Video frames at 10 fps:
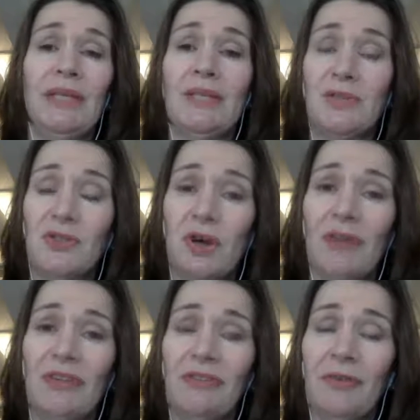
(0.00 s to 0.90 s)
is
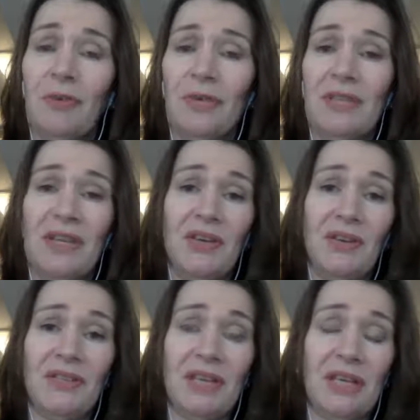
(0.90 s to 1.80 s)
striving for a
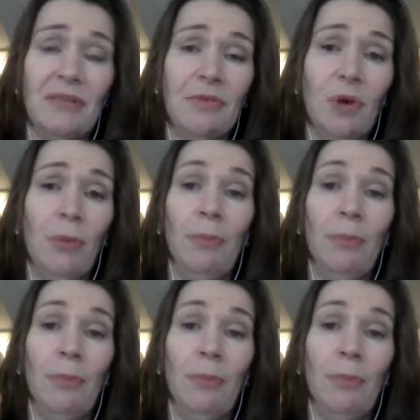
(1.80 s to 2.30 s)
senior executive role,